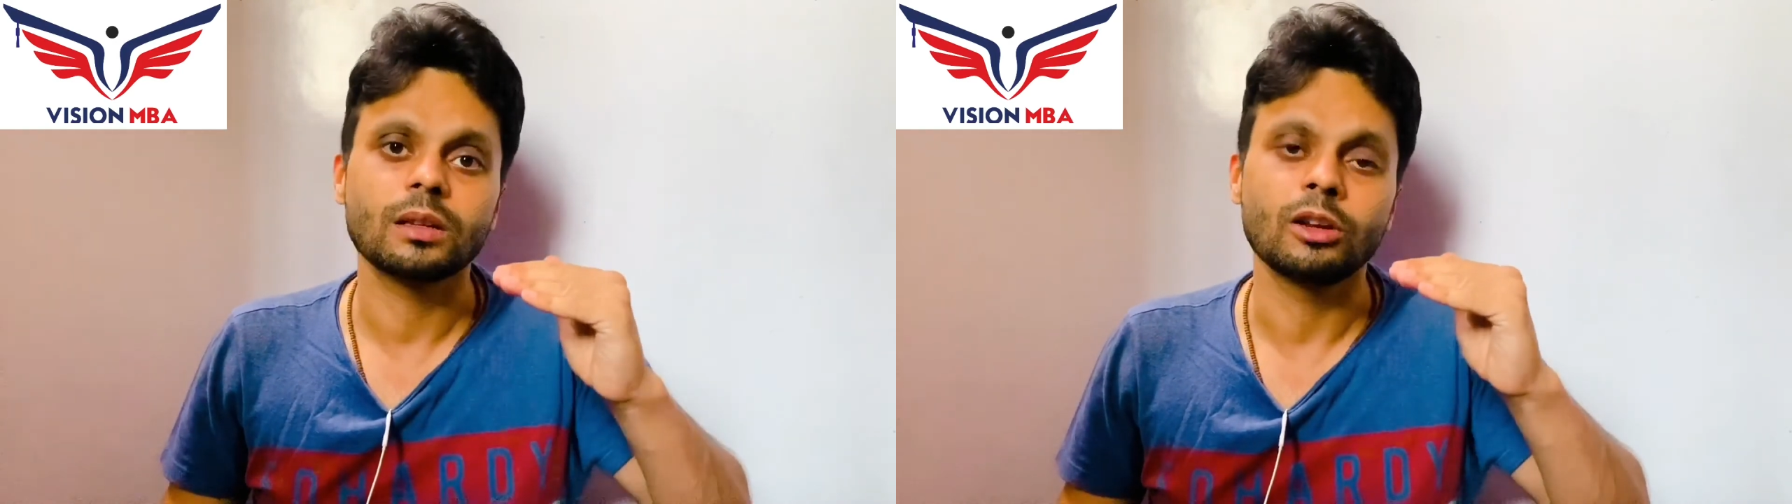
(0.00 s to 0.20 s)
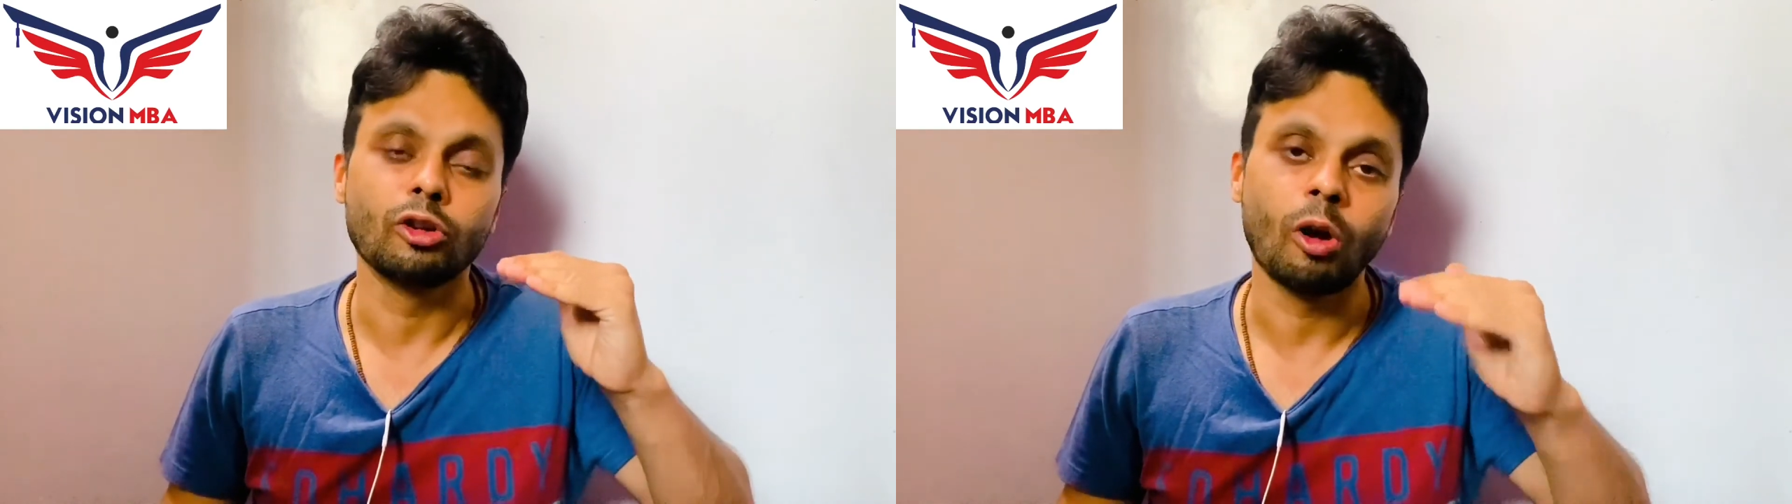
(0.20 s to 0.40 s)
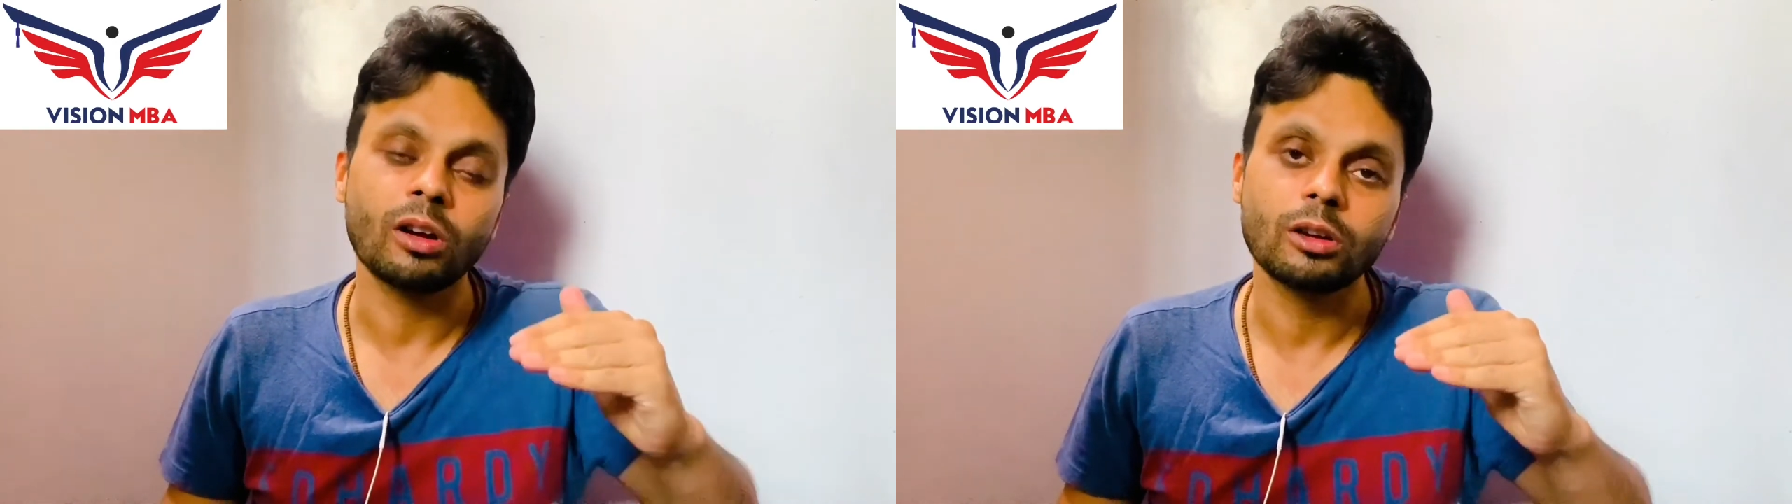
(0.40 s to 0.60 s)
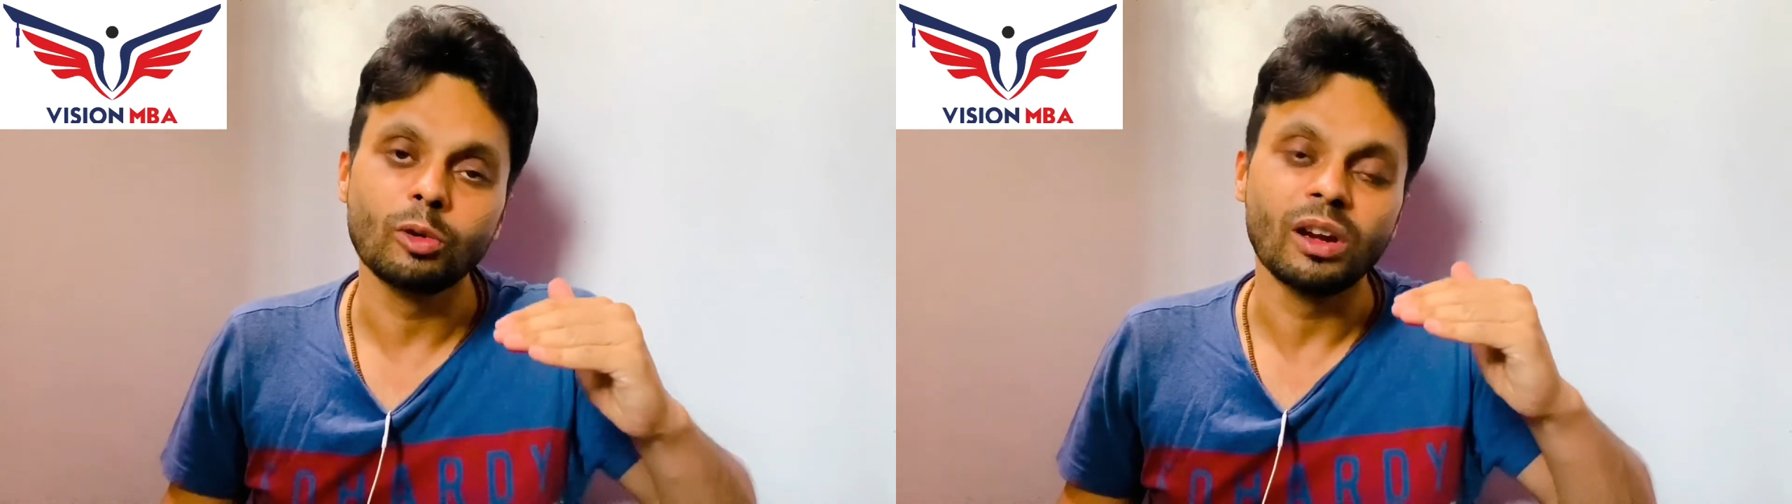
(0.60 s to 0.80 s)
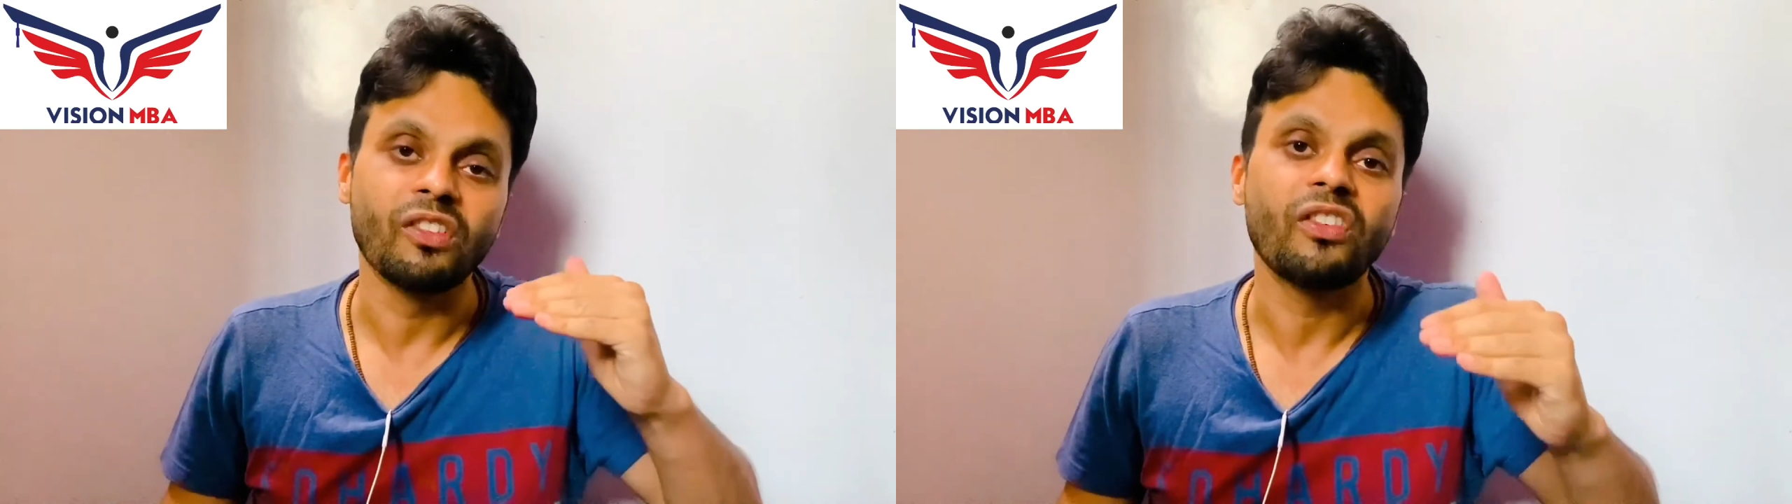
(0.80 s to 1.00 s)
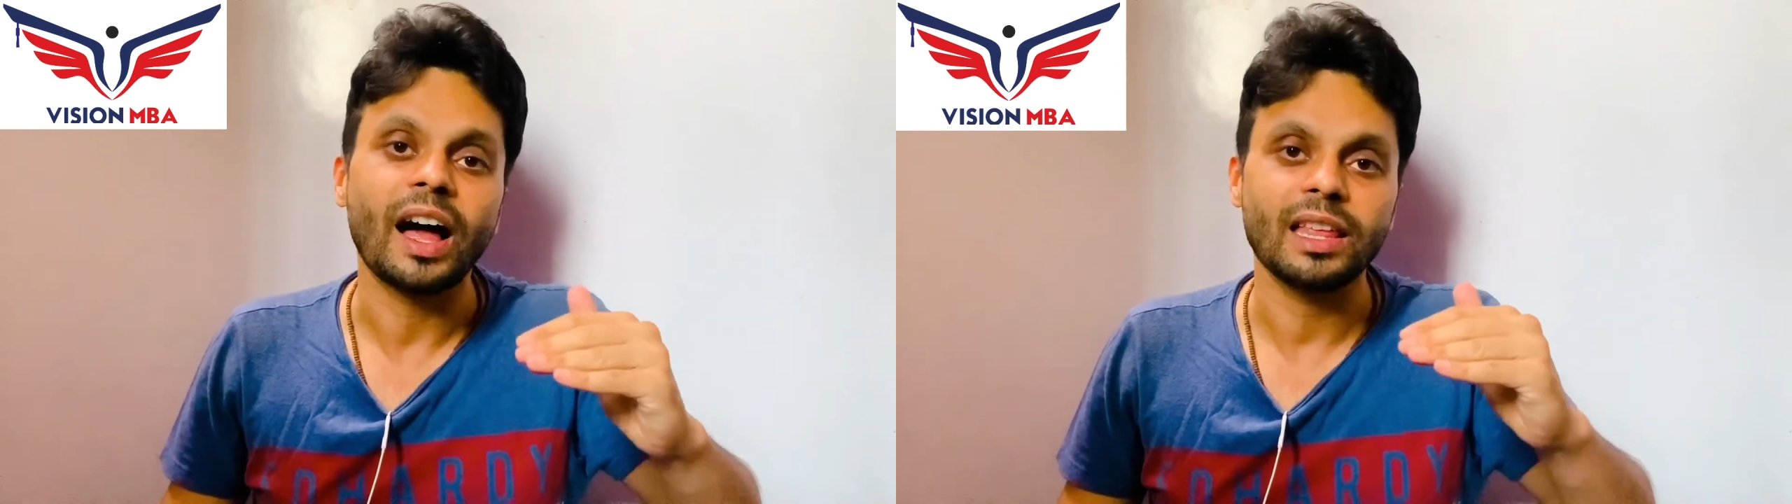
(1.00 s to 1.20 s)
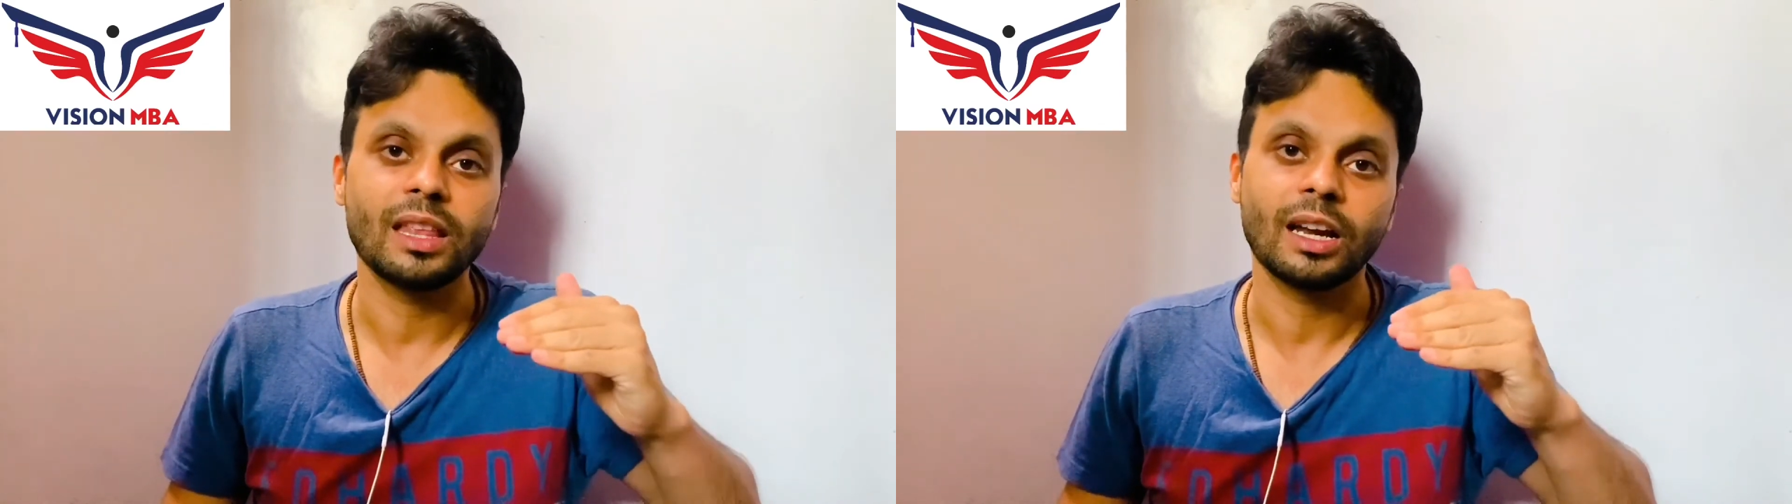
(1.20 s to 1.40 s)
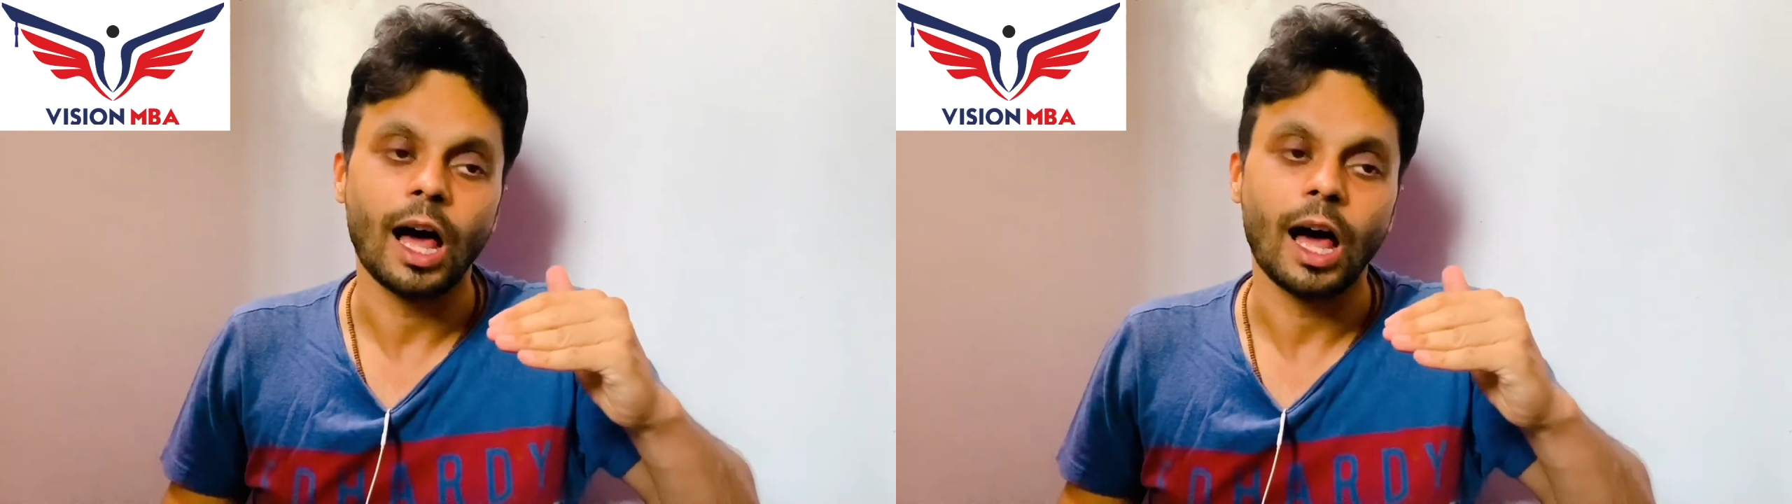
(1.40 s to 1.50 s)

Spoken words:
not to define that